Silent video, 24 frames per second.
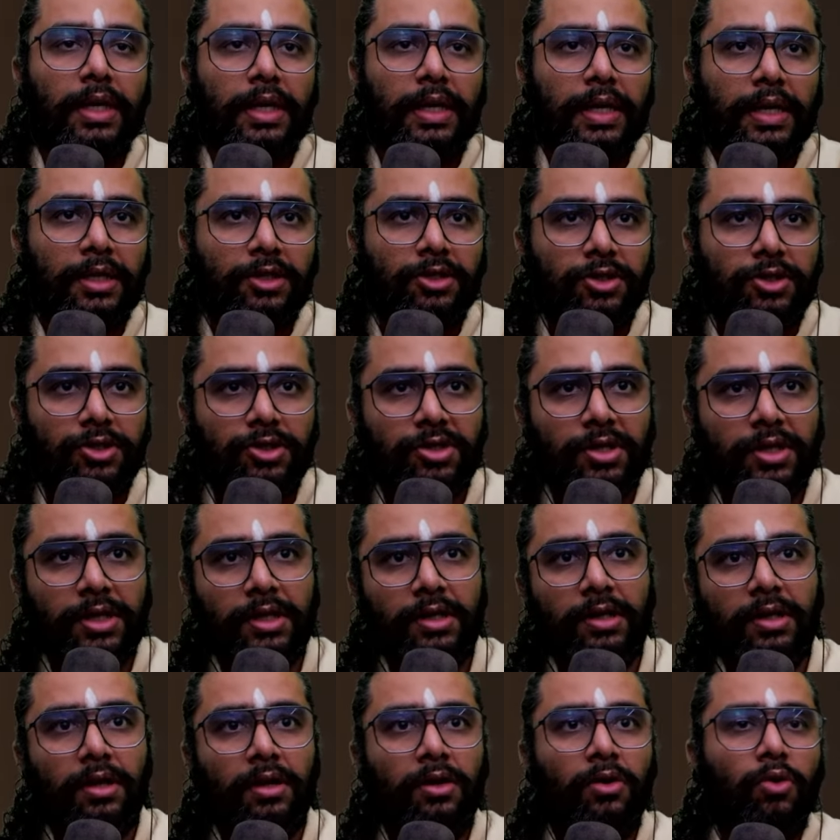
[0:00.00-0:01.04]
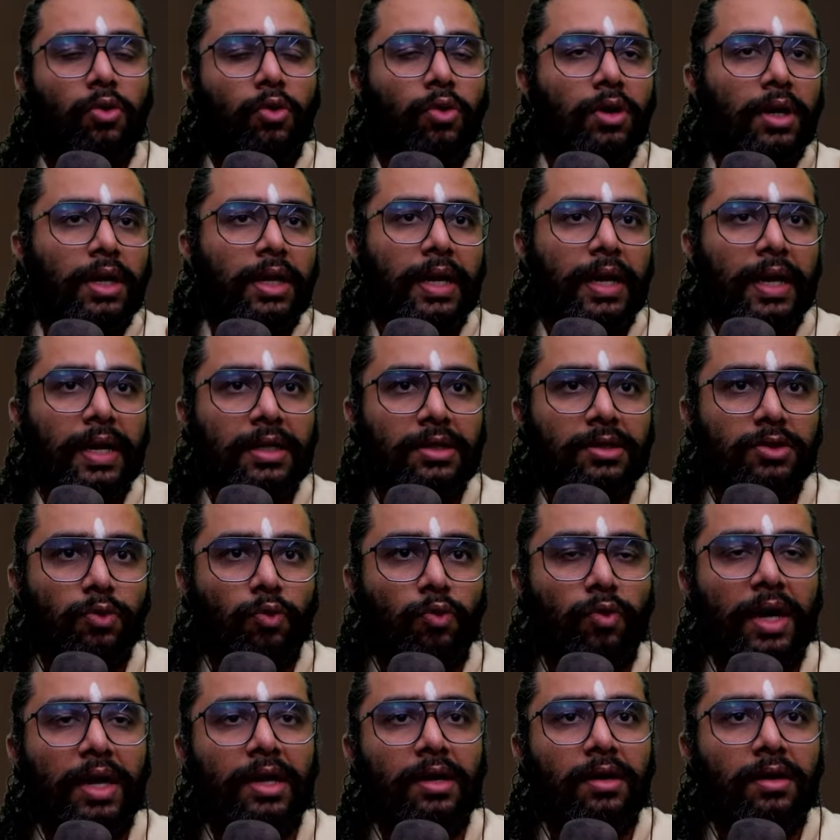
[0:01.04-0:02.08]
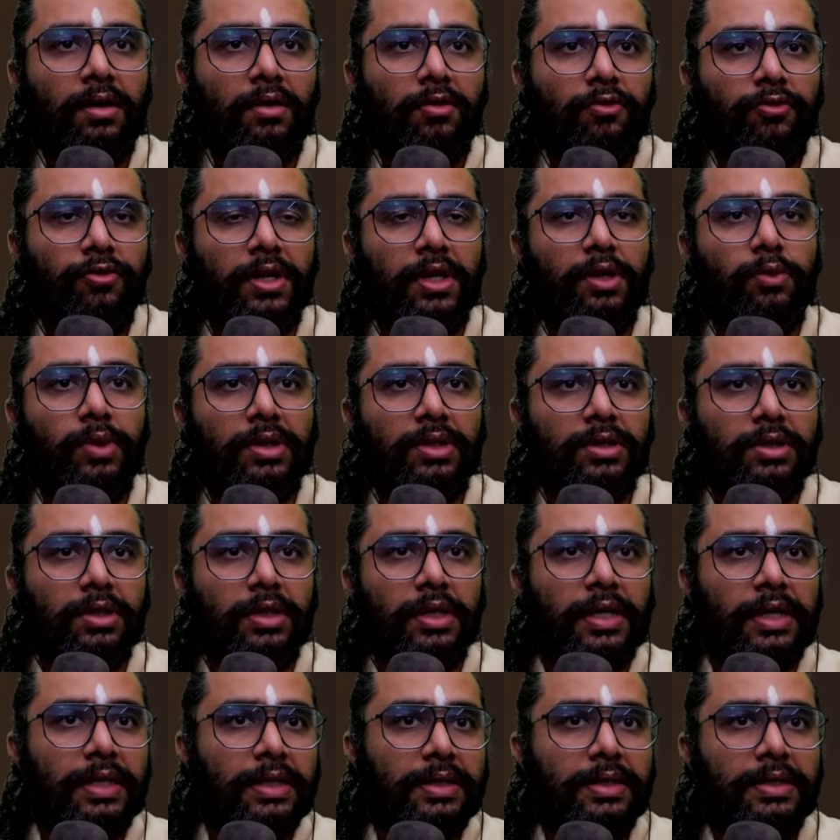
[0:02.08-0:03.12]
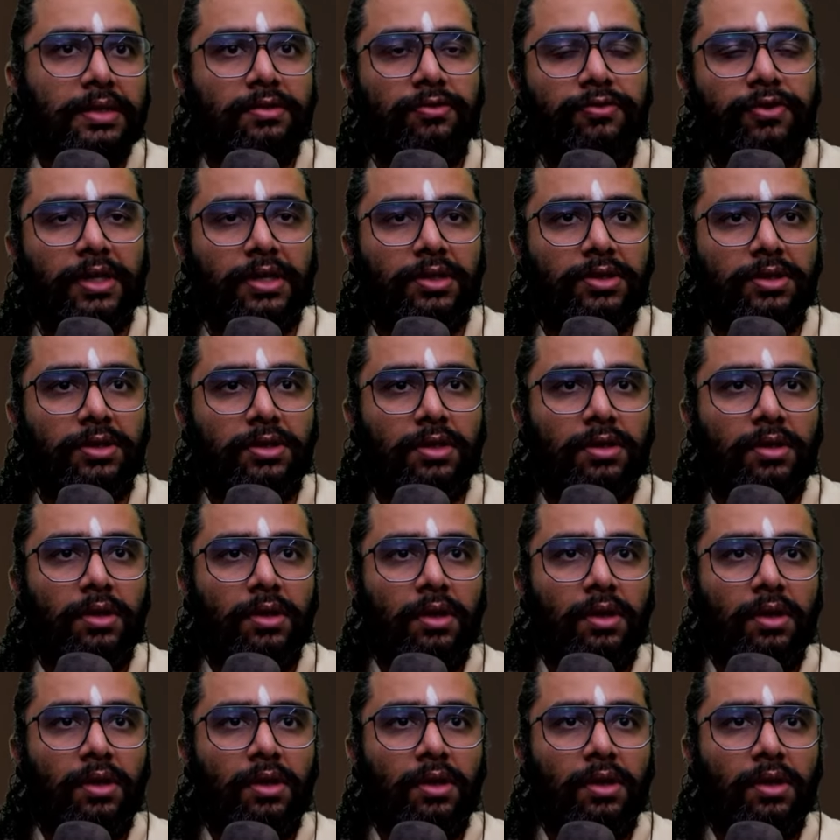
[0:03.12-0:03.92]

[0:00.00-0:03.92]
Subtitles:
Each string only has one frequency. It is fixed.